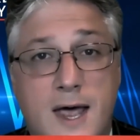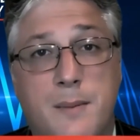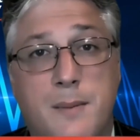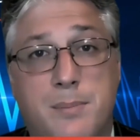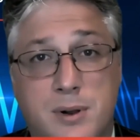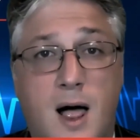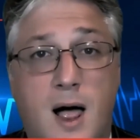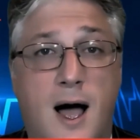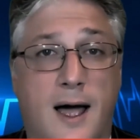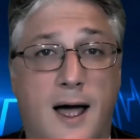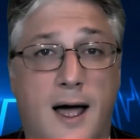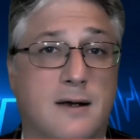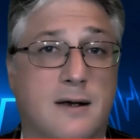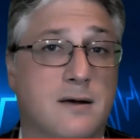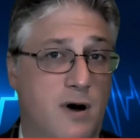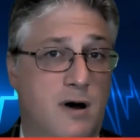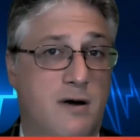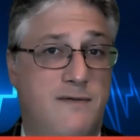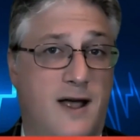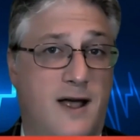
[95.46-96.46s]
can apply
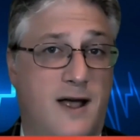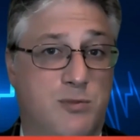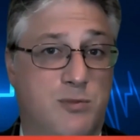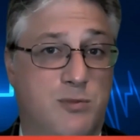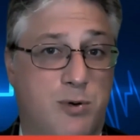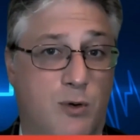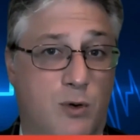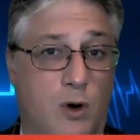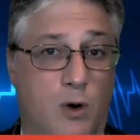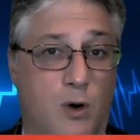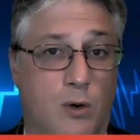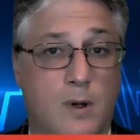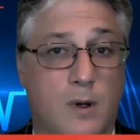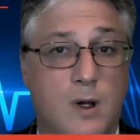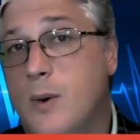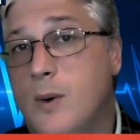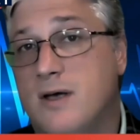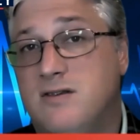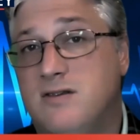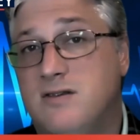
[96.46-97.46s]
for advanced parole?
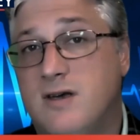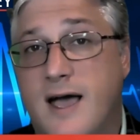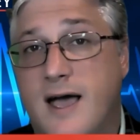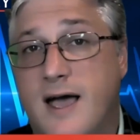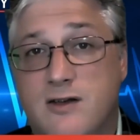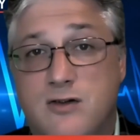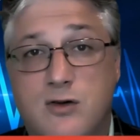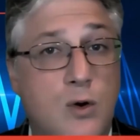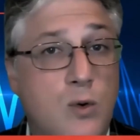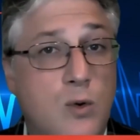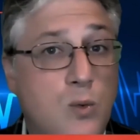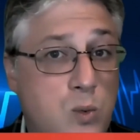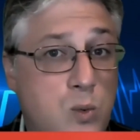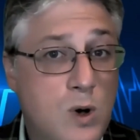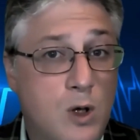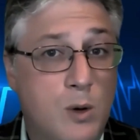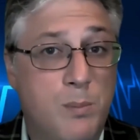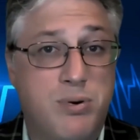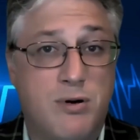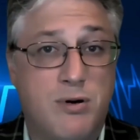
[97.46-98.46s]
USCIS
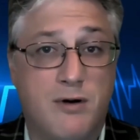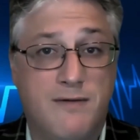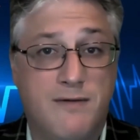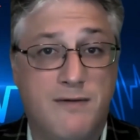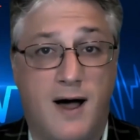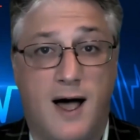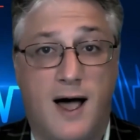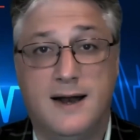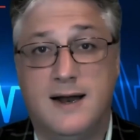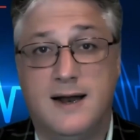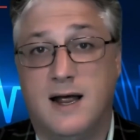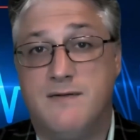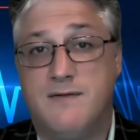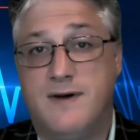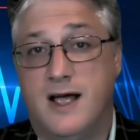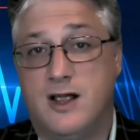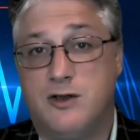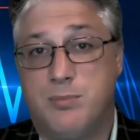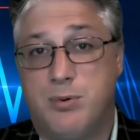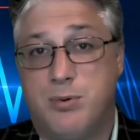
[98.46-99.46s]
will provide
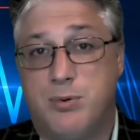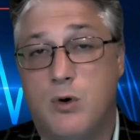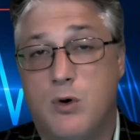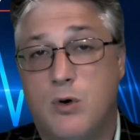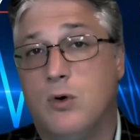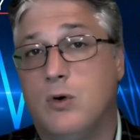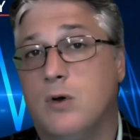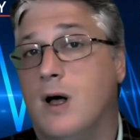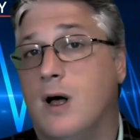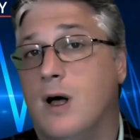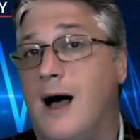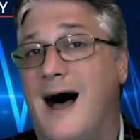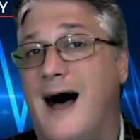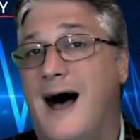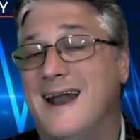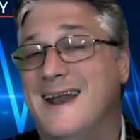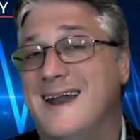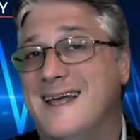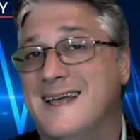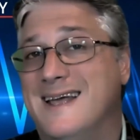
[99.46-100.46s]
advanced parole
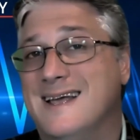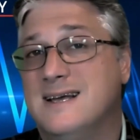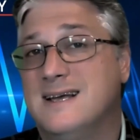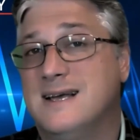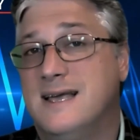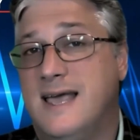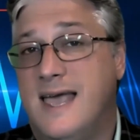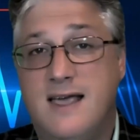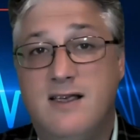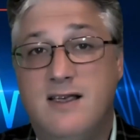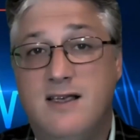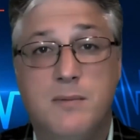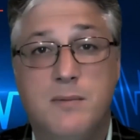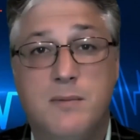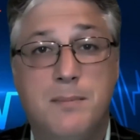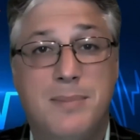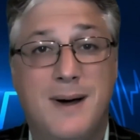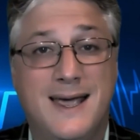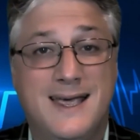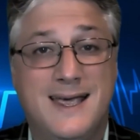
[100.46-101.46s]
on a
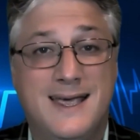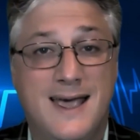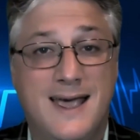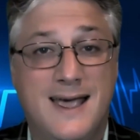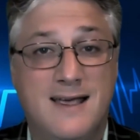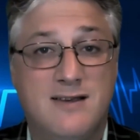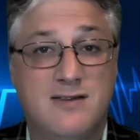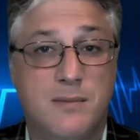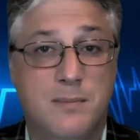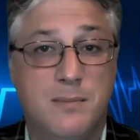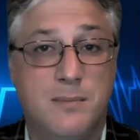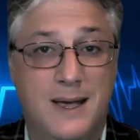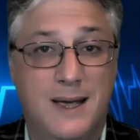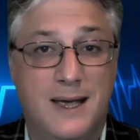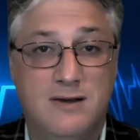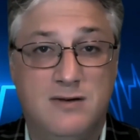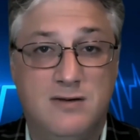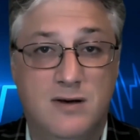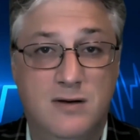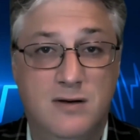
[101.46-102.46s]
case-by-case
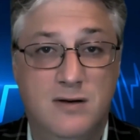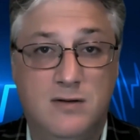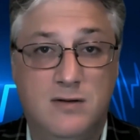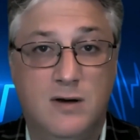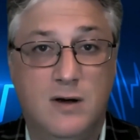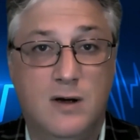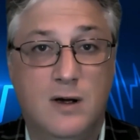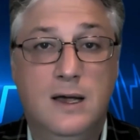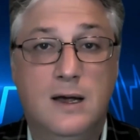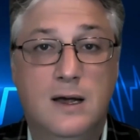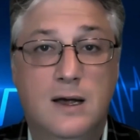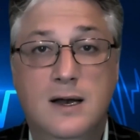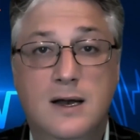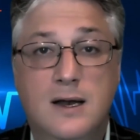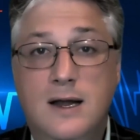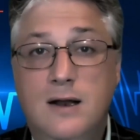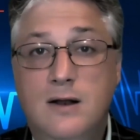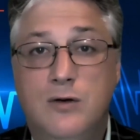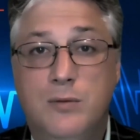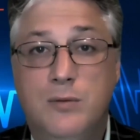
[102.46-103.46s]
basis. You
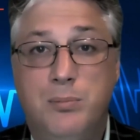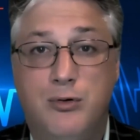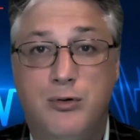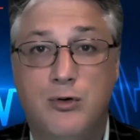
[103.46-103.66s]
need to